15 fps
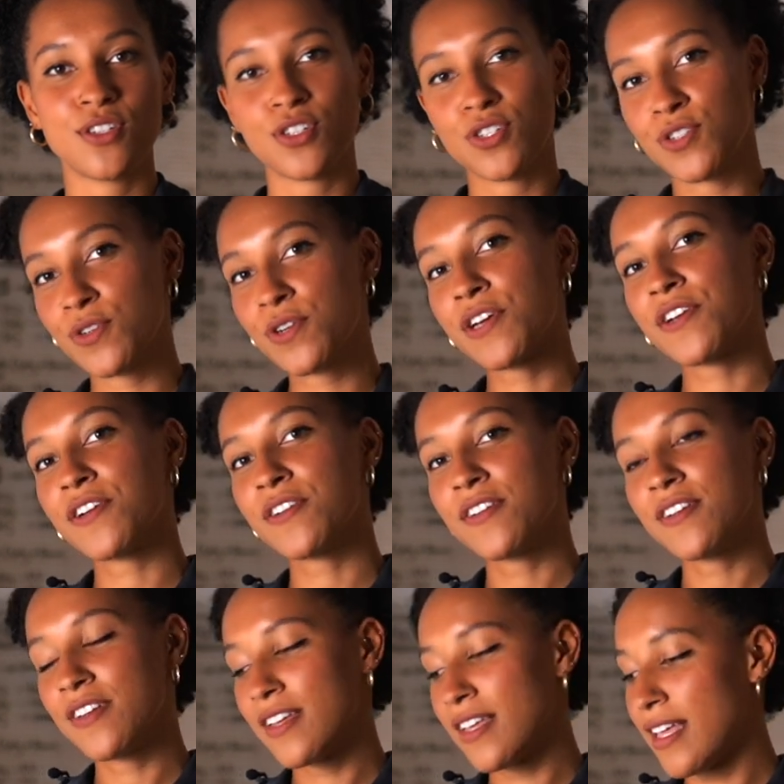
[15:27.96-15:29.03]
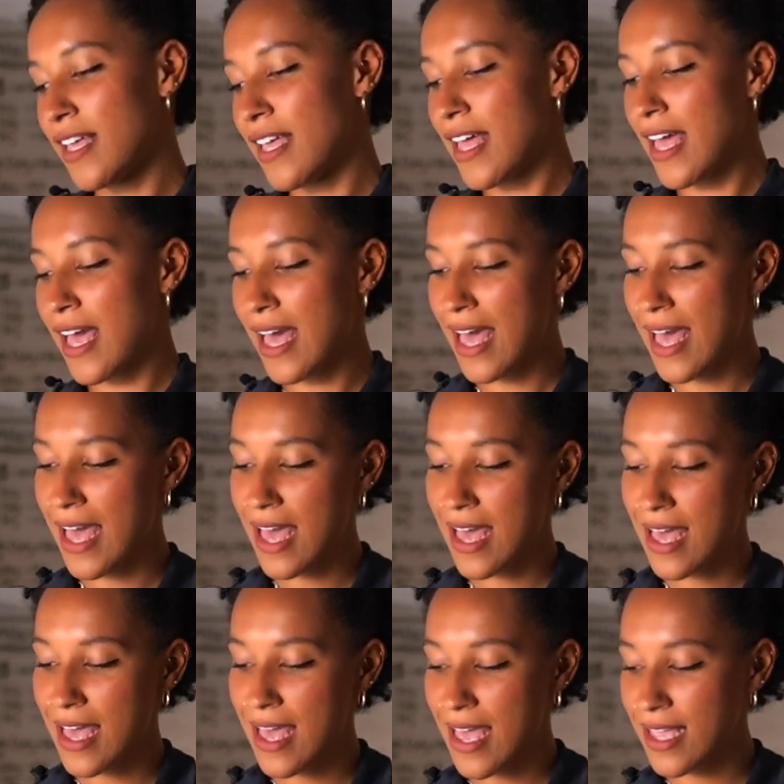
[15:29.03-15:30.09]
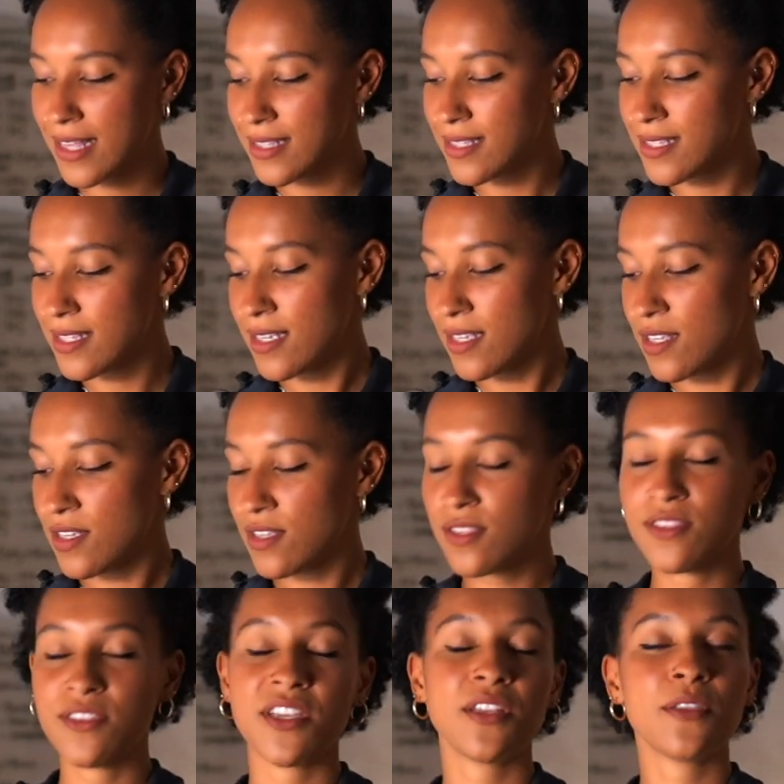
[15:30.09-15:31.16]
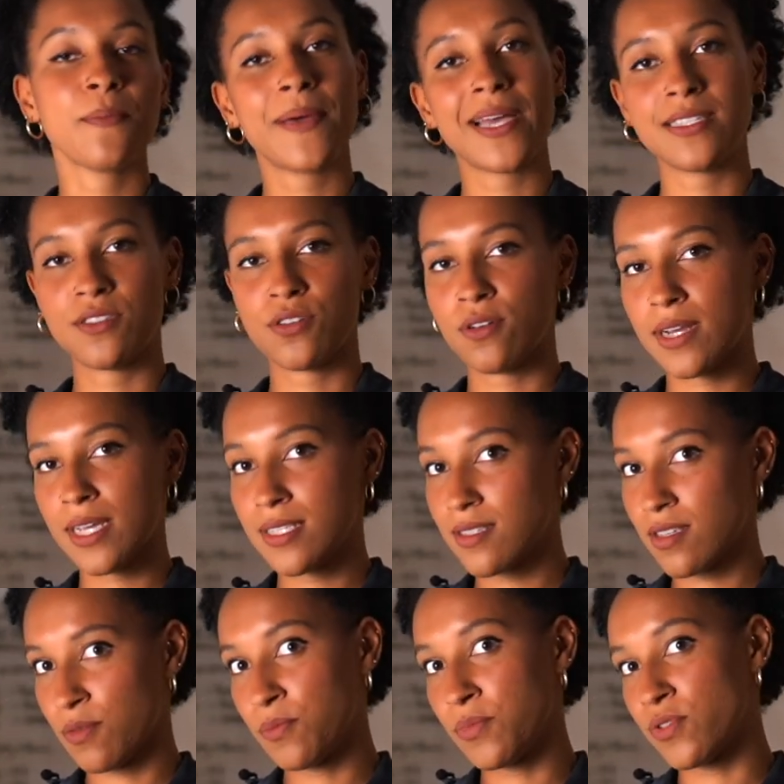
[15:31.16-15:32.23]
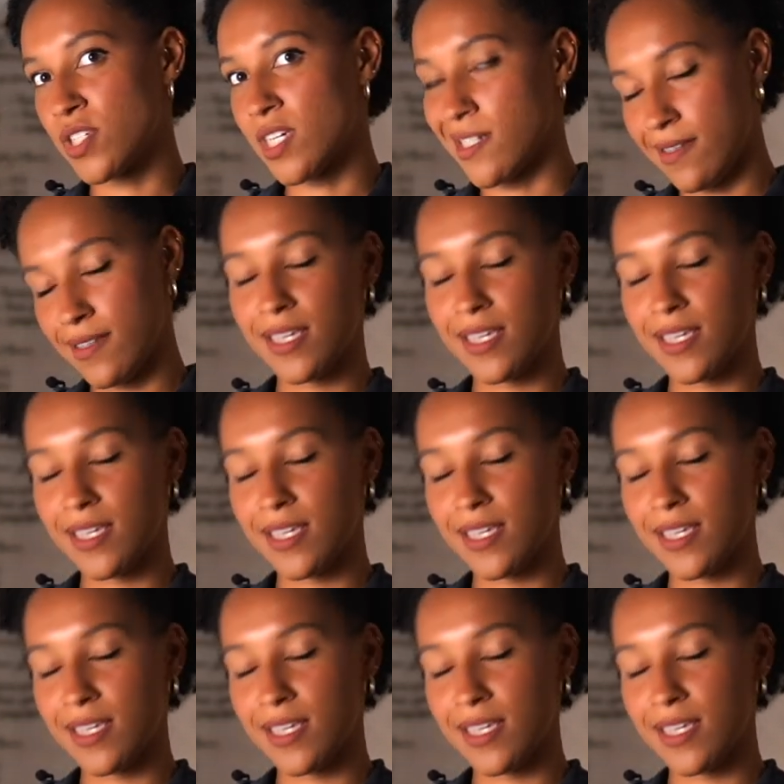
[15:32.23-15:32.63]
sugar, and non-pasteurized kombucha.